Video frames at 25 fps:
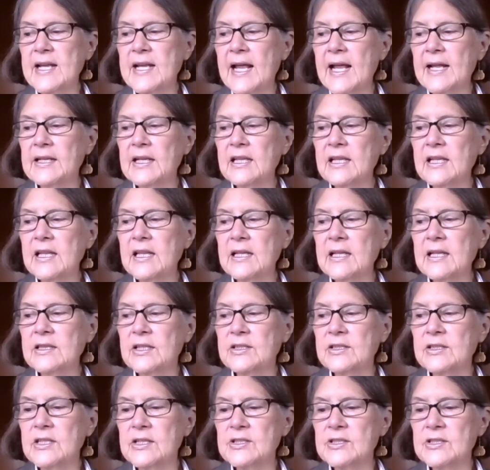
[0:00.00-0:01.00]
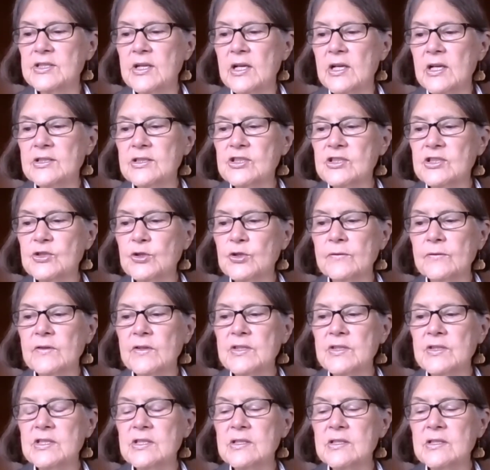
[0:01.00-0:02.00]
anything that does not
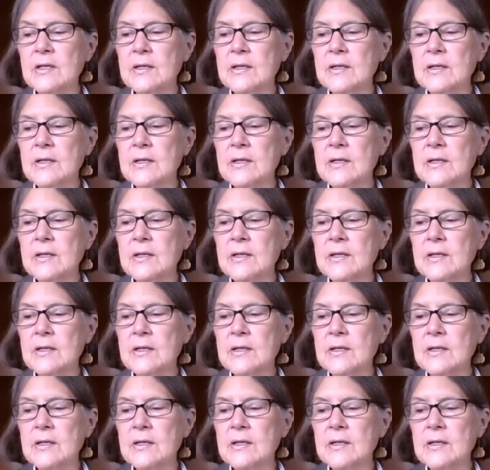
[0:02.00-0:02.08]
service